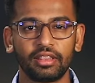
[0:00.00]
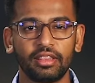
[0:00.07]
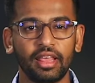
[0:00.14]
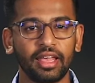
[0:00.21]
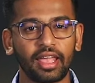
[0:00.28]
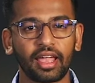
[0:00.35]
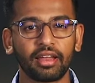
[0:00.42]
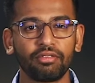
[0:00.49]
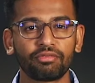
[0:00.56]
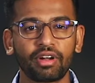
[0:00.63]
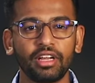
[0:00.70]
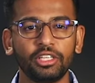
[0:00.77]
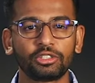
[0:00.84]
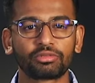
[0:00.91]
They can
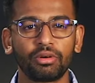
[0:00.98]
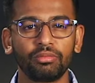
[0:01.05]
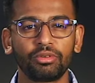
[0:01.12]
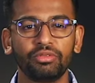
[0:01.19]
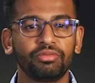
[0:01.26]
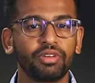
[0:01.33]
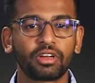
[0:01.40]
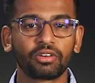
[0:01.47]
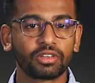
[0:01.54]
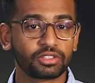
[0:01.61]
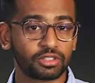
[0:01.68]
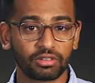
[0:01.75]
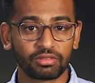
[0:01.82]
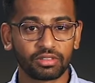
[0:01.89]
range from configuring
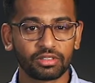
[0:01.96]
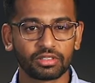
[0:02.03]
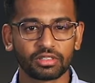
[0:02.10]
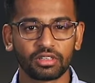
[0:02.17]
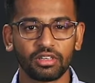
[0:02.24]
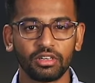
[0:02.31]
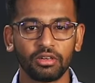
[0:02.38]
servers,